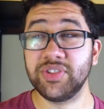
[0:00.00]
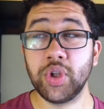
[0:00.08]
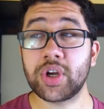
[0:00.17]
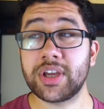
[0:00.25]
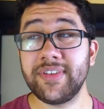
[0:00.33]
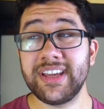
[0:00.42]

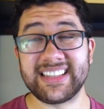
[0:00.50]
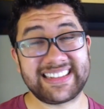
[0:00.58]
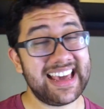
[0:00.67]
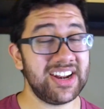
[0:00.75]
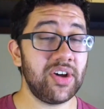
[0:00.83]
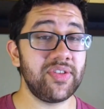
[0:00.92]
look of it is
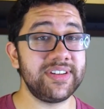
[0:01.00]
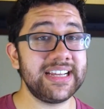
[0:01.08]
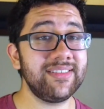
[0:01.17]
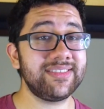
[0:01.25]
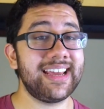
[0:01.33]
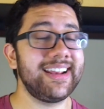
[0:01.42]
kind of on the
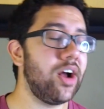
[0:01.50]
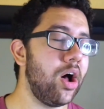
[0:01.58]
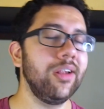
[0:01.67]
downside,